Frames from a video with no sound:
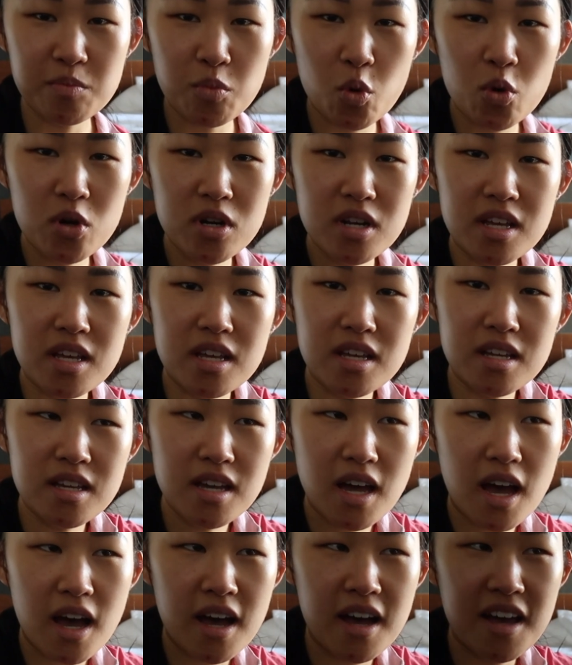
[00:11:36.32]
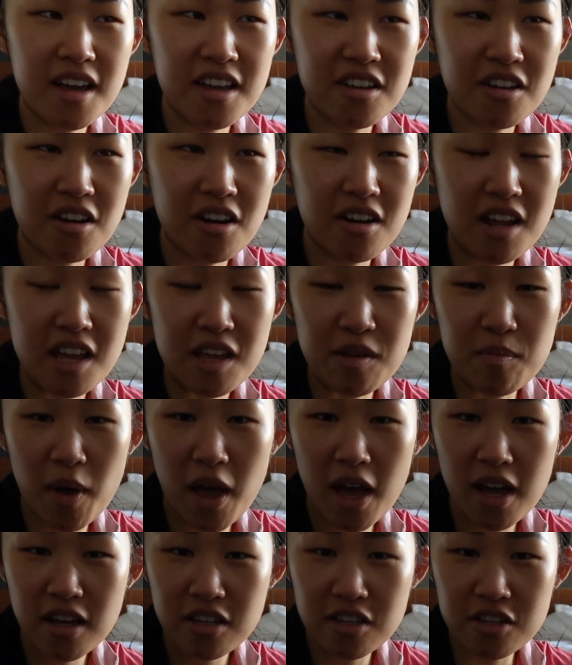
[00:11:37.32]
morning I got a
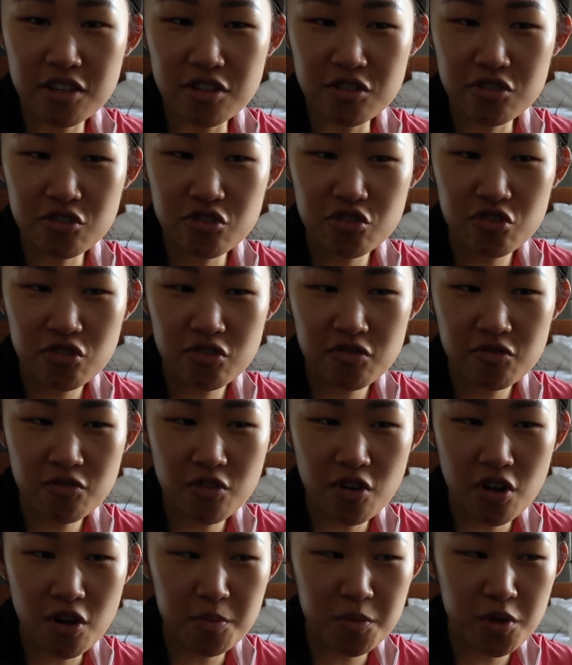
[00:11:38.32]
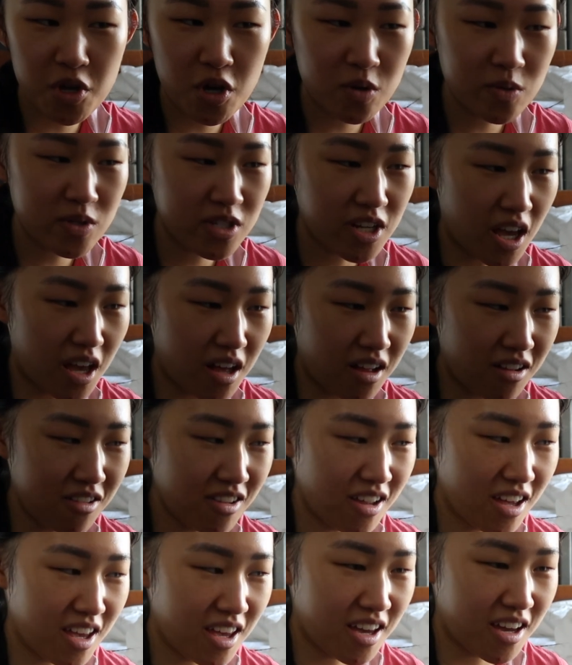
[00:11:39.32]
package from the
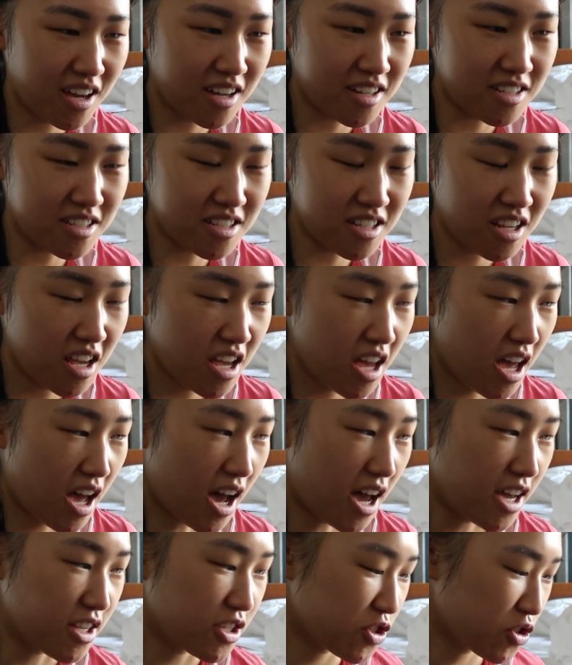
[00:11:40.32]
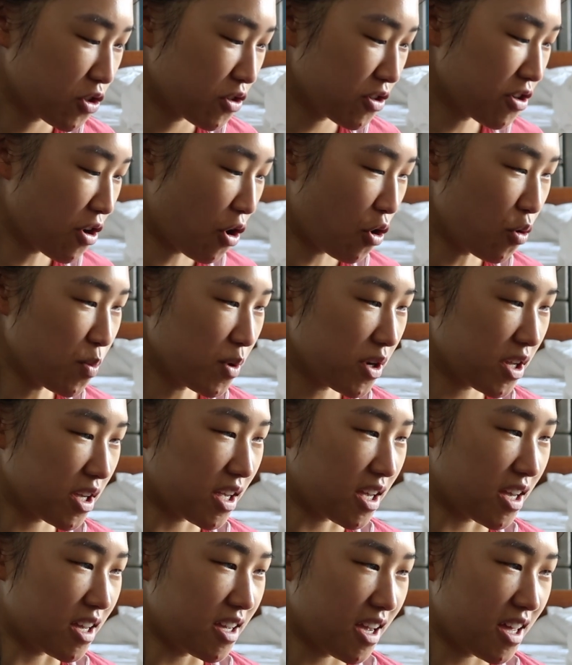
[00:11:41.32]
hotel and I started opening
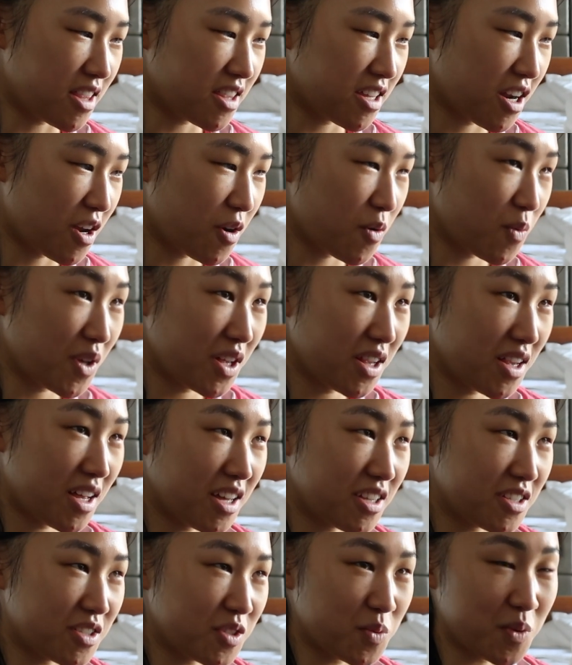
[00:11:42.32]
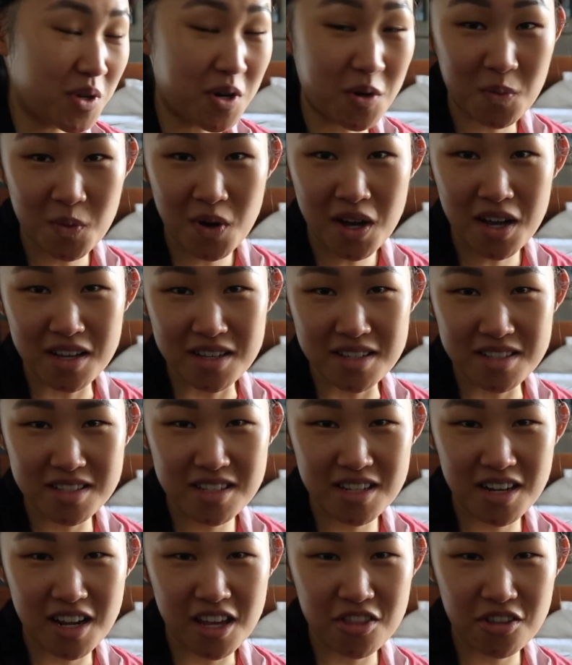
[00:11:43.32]
it and then I realized what it was
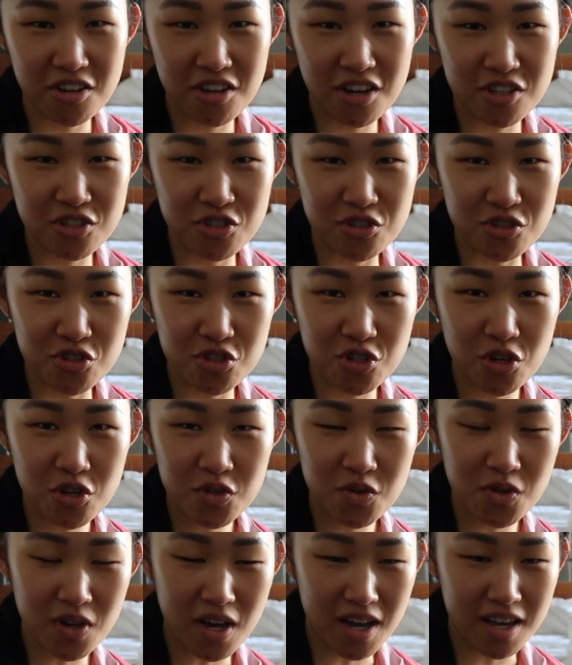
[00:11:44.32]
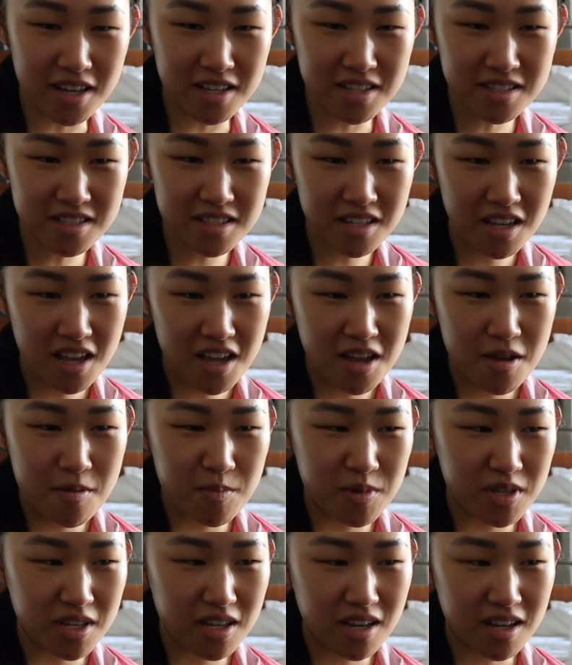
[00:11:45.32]
and I thought I should show you guys
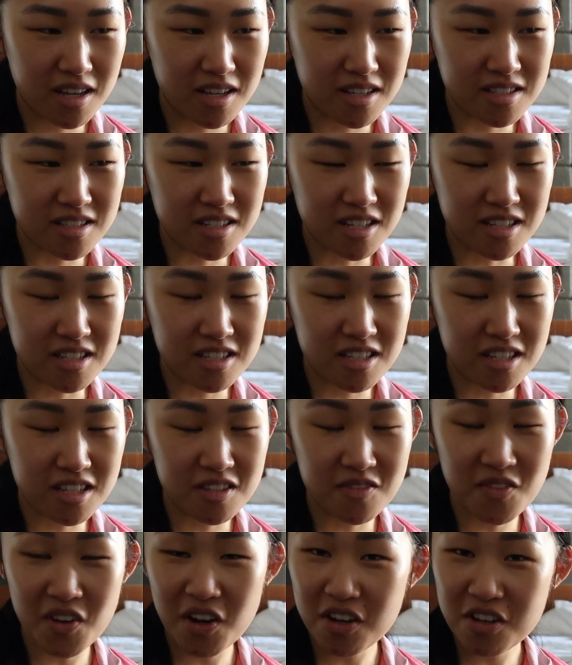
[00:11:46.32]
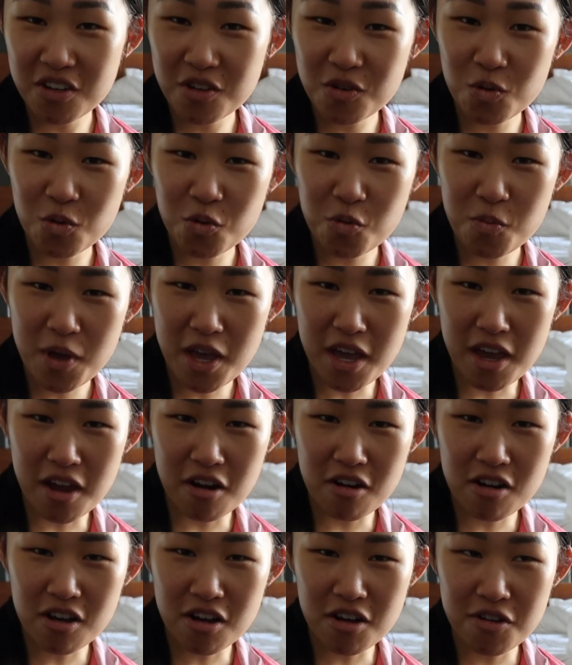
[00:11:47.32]
because it's this very cool
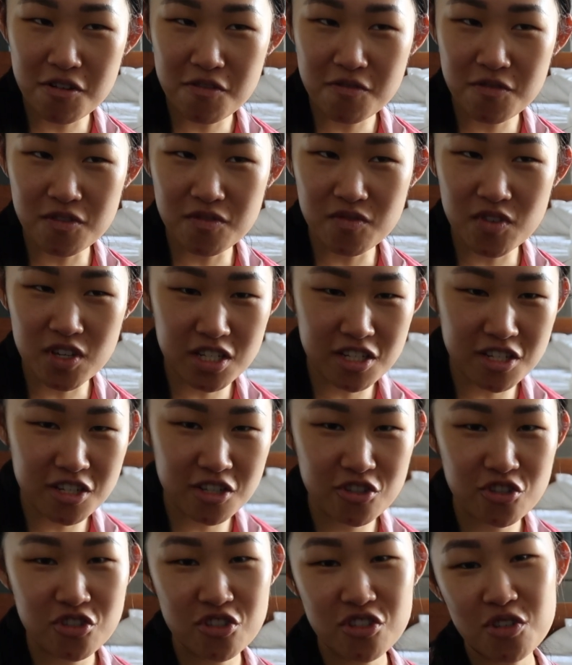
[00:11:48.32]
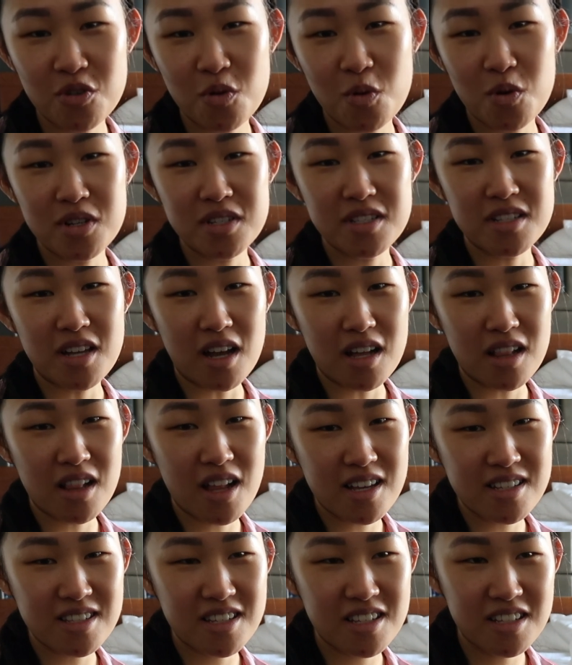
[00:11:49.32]
pair of vintage Dior
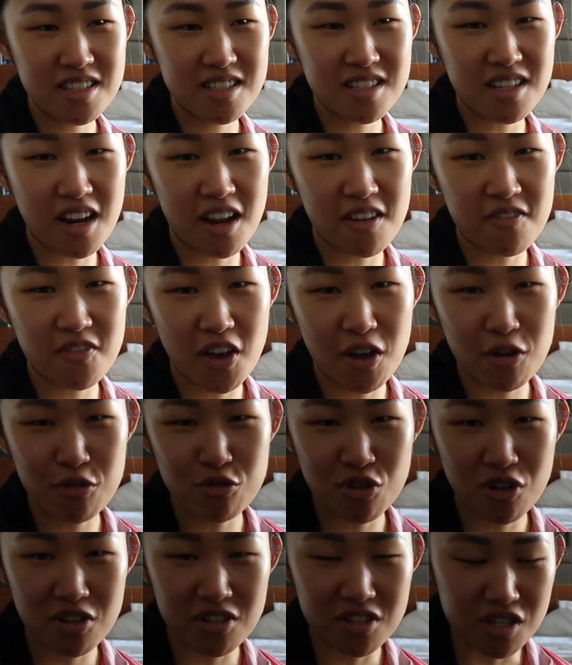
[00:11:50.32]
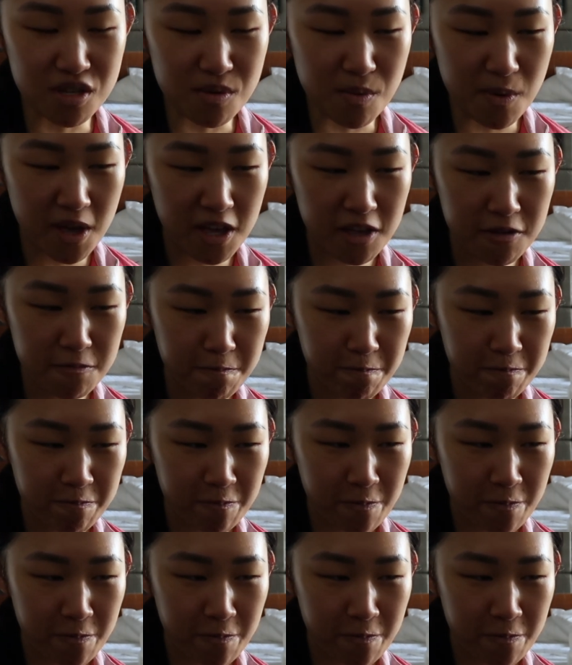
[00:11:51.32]
sunglasses that I found on eBay.